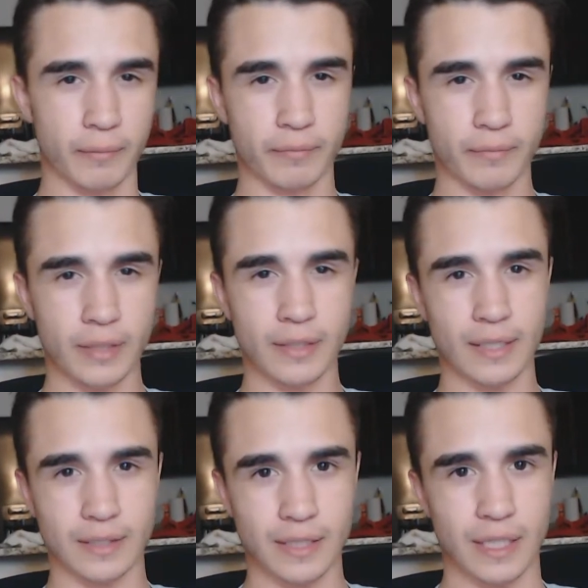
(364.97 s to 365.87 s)
in that
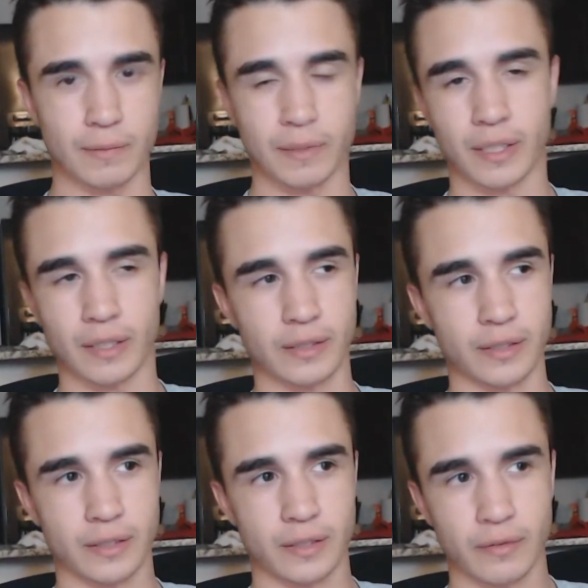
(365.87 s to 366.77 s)
sense,
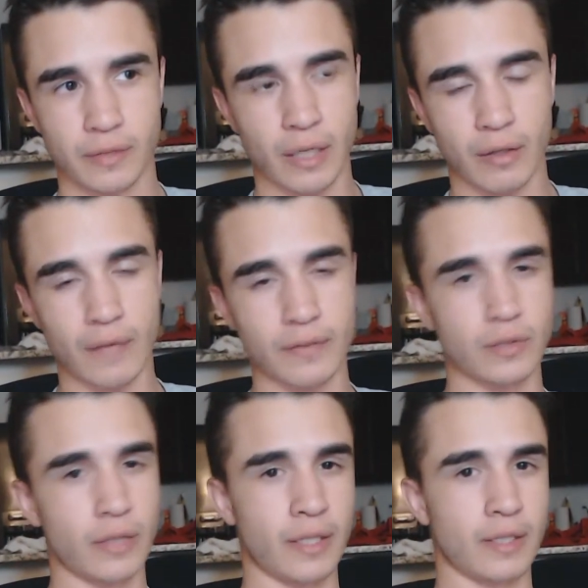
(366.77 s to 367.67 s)
because they don't have to do
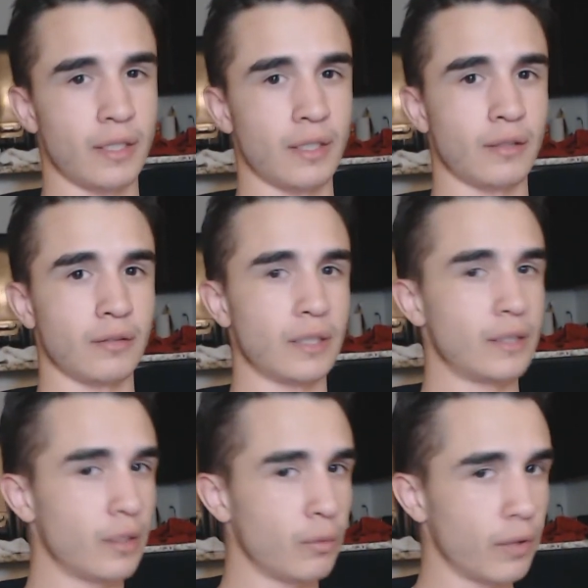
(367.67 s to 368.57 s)
anything that they
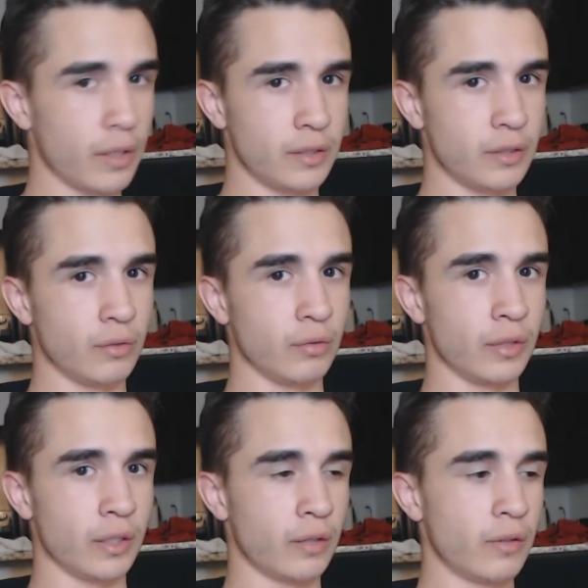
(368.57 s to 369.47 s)
don't want to do.
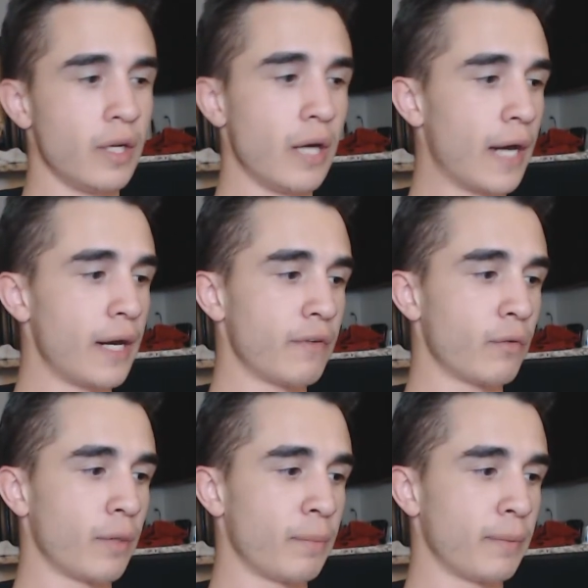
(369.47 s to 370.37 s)
I never
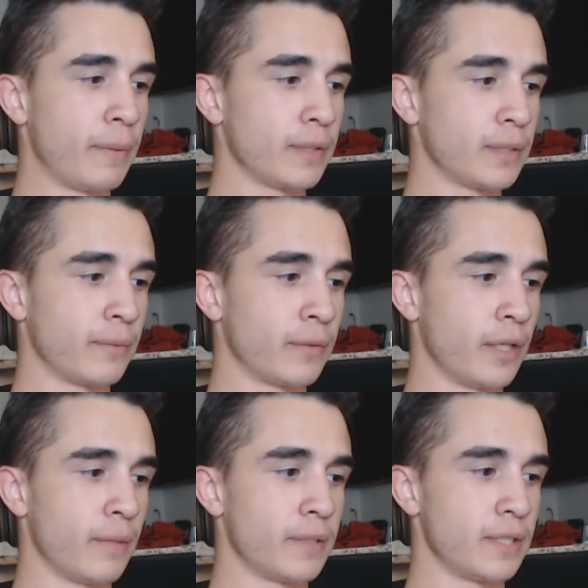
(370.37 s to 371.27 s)
want to put someone in a
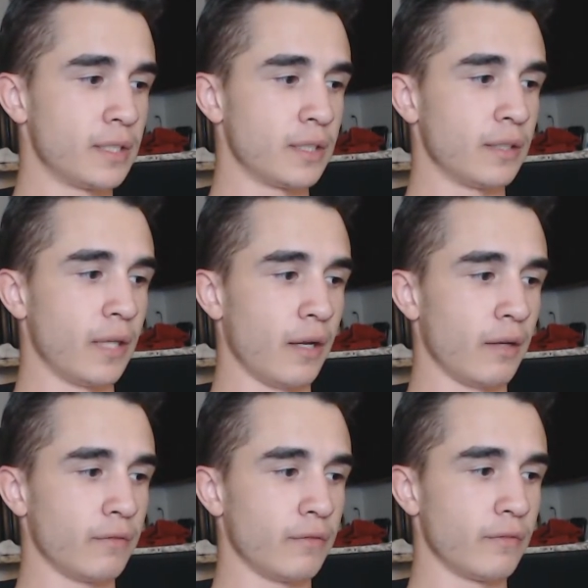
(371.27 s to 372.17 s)
position
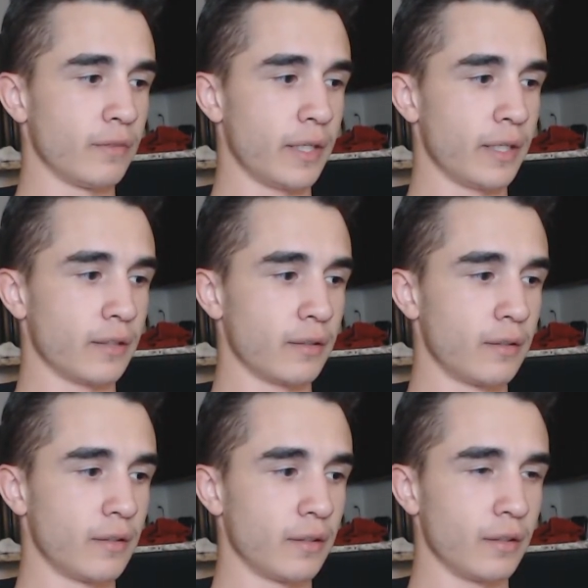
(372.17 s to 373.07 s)
of like
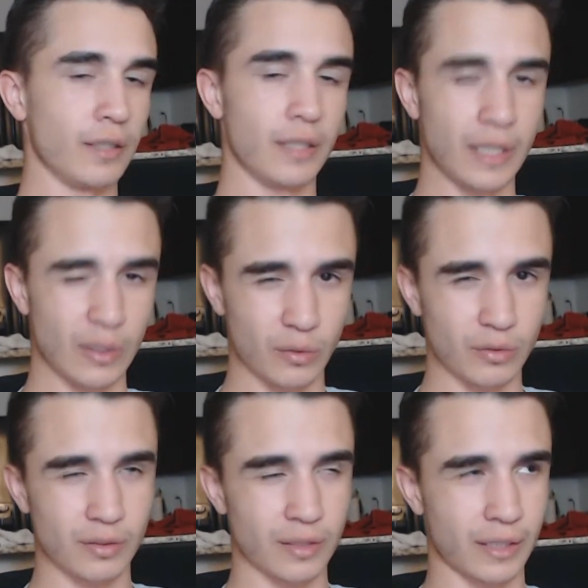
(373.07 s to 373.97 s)
guilt,
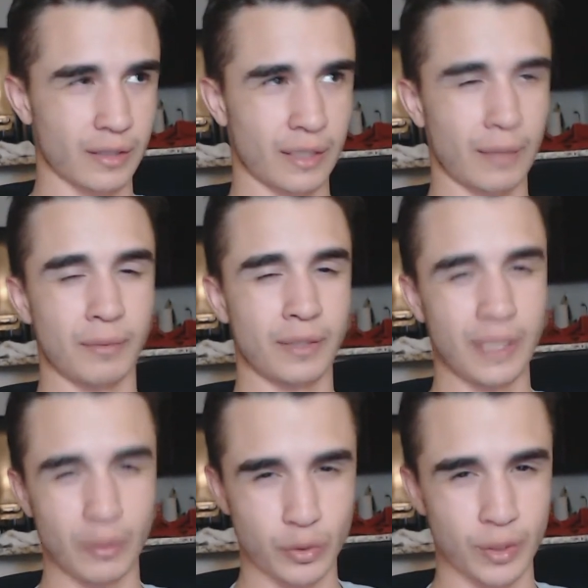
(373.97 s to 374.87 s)
like I'm
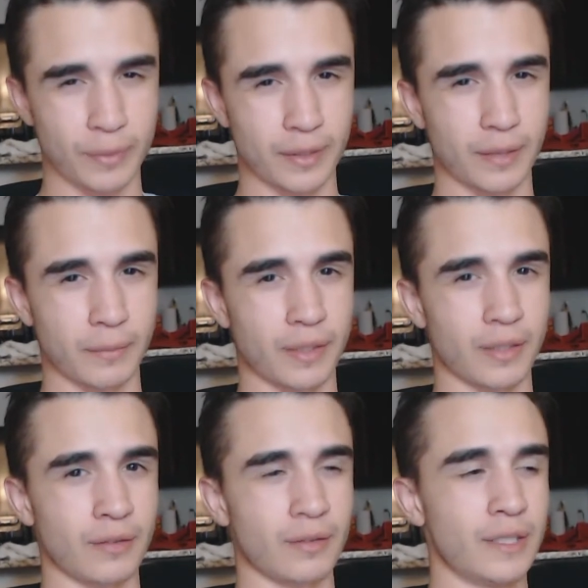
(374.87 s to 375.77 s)
guilt tripping them.
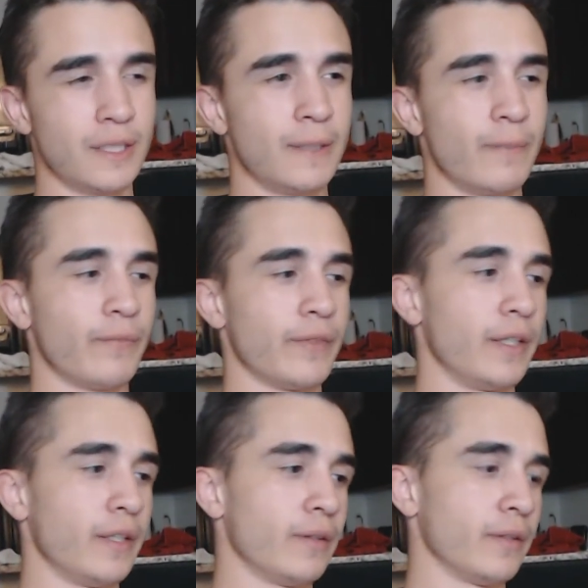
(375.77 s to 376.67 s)

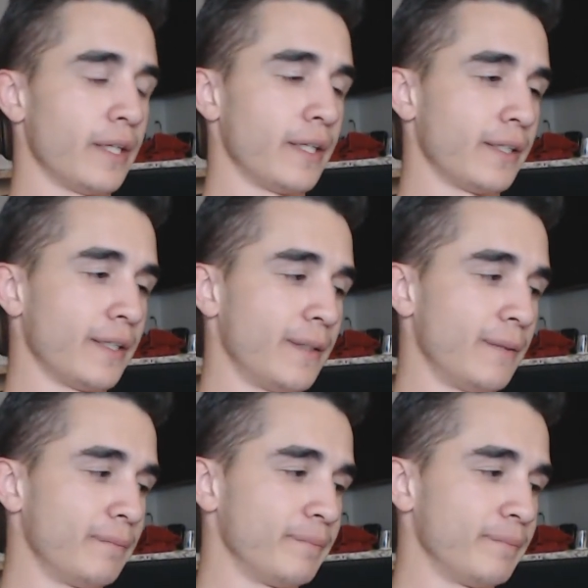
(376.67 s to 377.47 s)
Like oh,